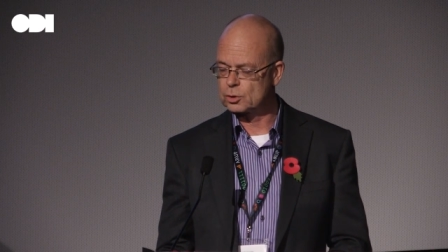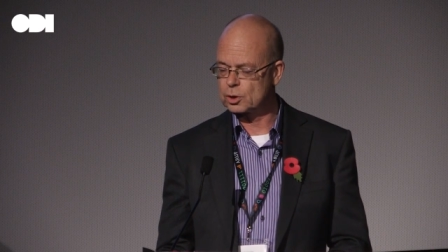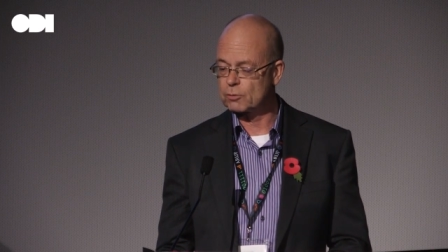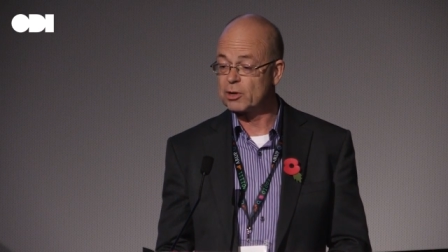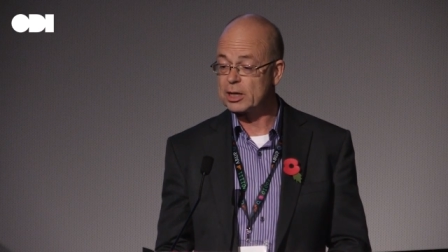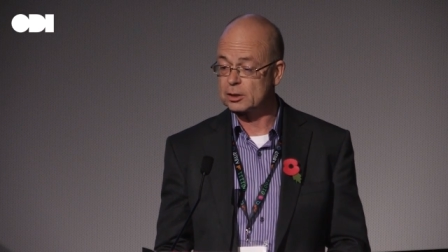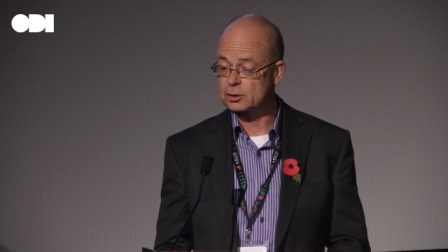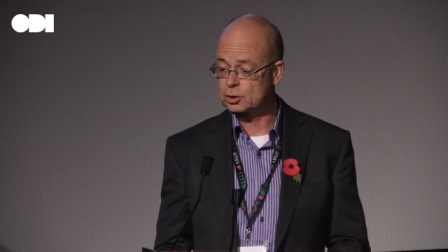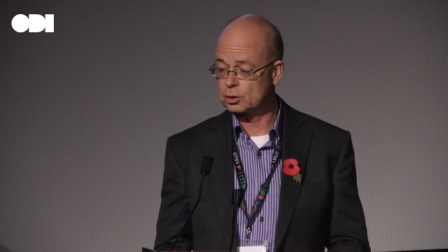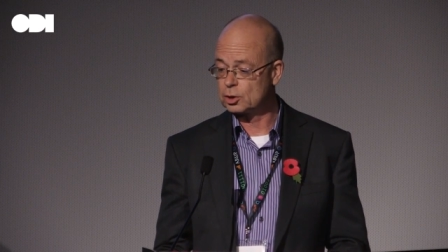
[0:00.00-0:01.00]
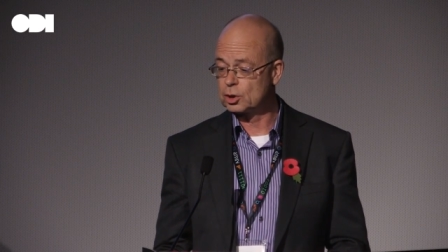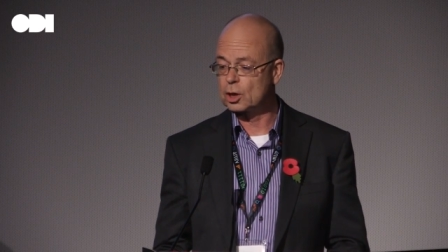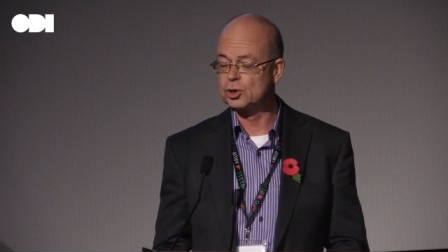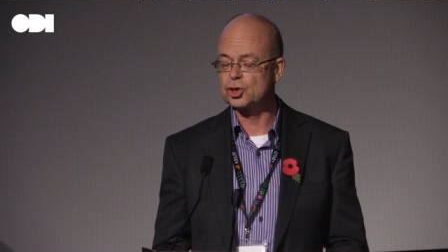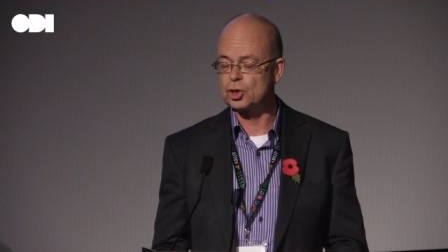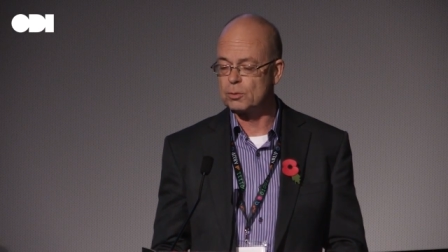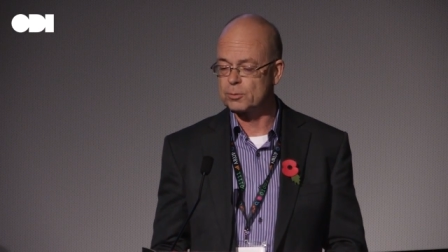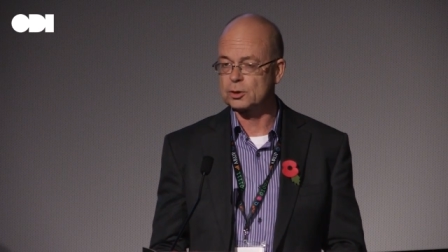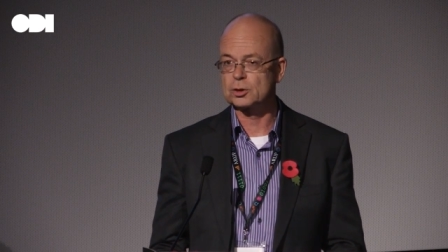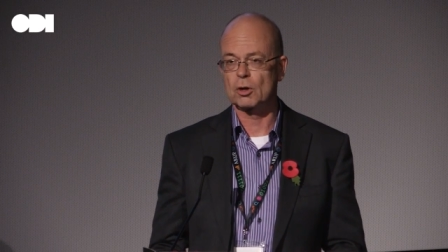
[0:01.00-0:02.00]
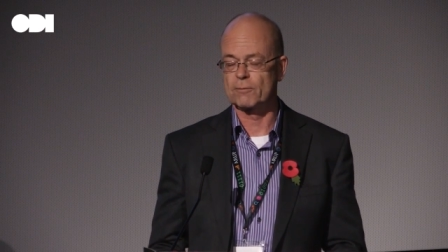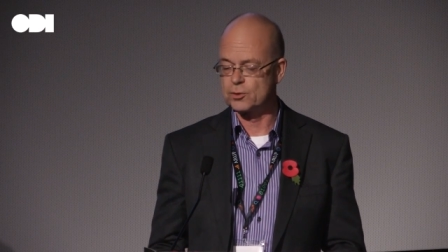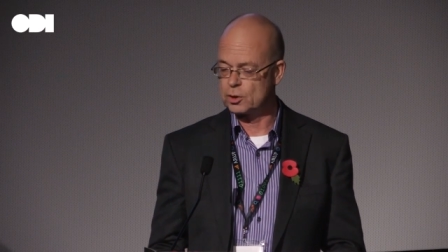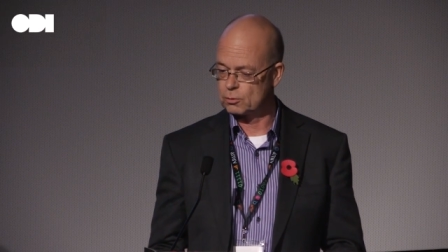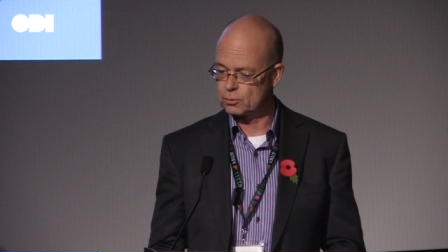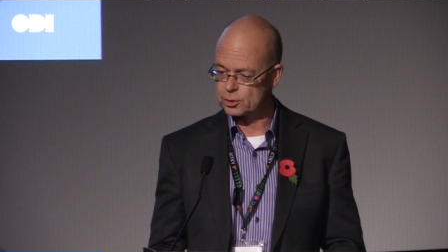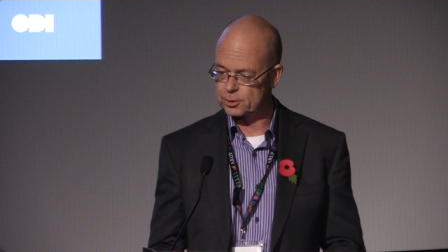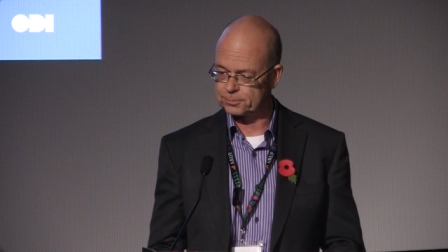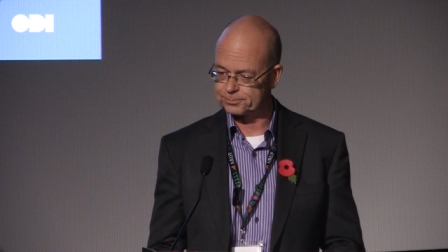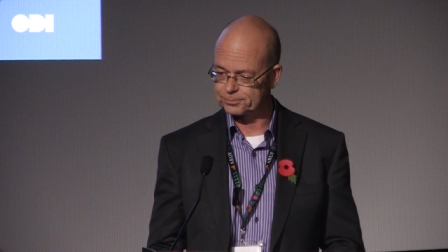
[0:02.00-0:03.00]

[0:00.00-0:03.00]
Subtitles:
the readers, to consumers of news.